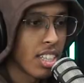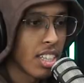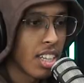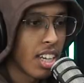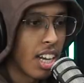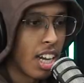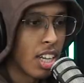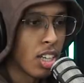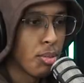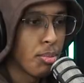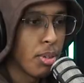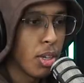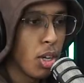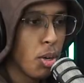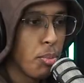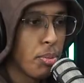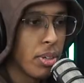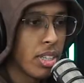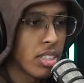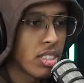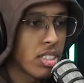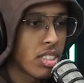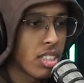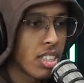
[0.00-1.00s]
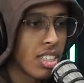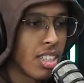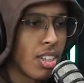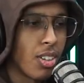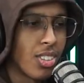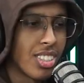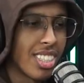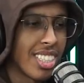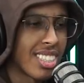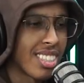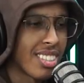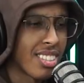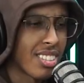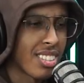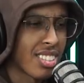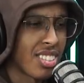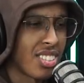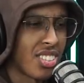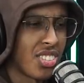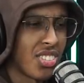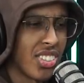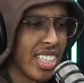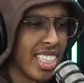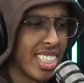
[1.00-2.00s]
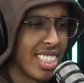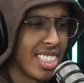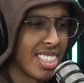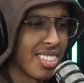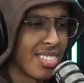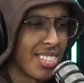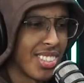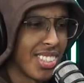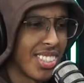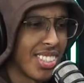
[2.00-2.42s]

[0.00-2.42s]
I normally open it. No, that's strange, bro.